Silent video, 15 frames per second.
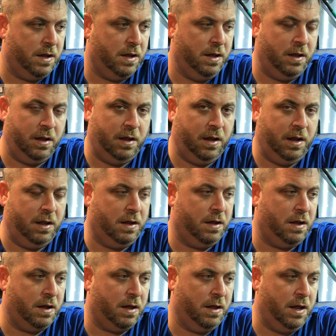know,
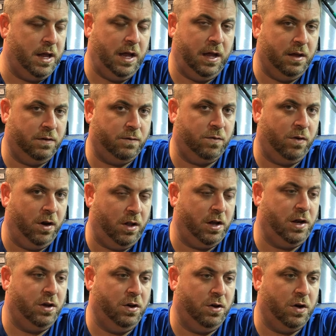he is
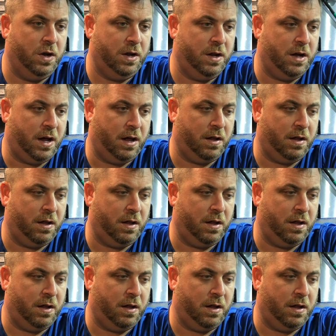really good.